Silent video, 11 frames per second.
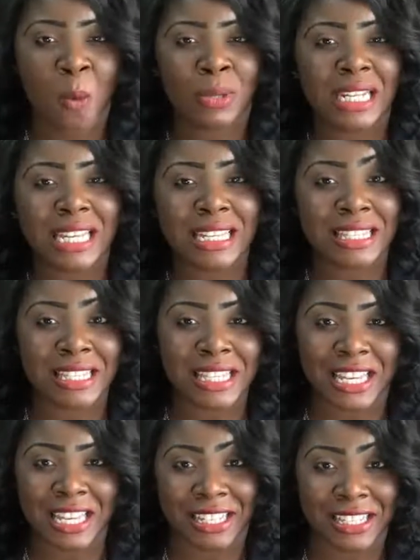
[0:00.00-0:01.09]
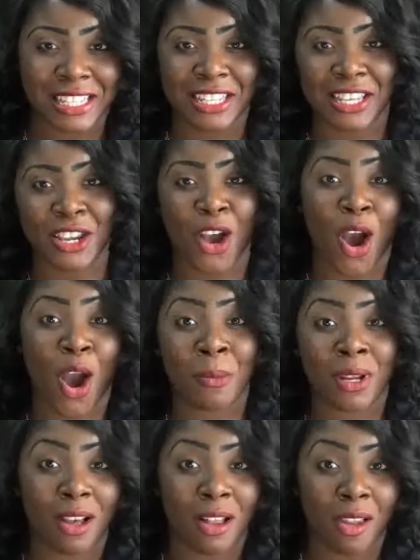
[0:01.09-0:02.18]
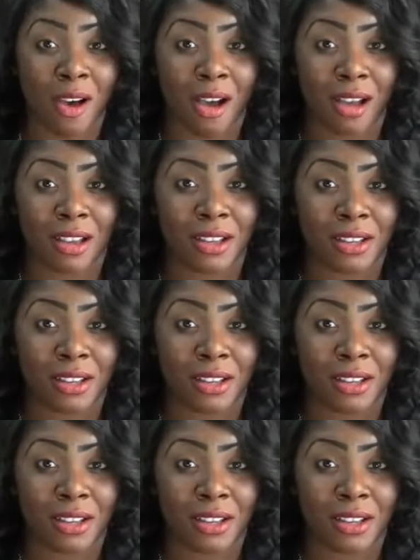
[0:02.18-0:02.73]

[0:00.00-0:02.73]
Please see Deacon Carmen Clark